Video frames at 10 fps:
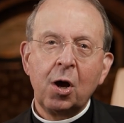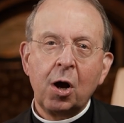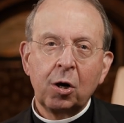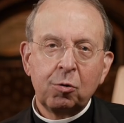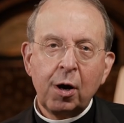
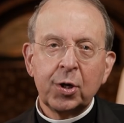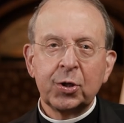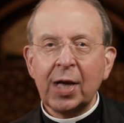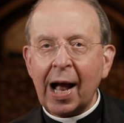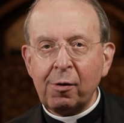
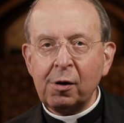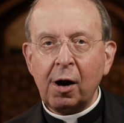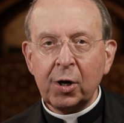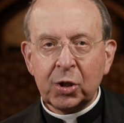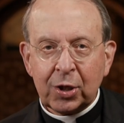across our
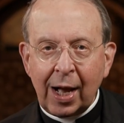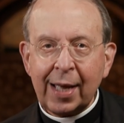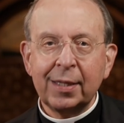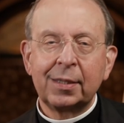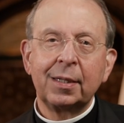
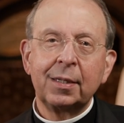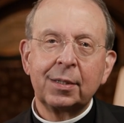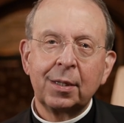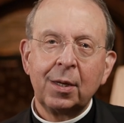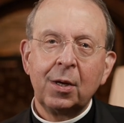
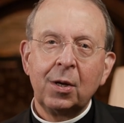Archdiocese,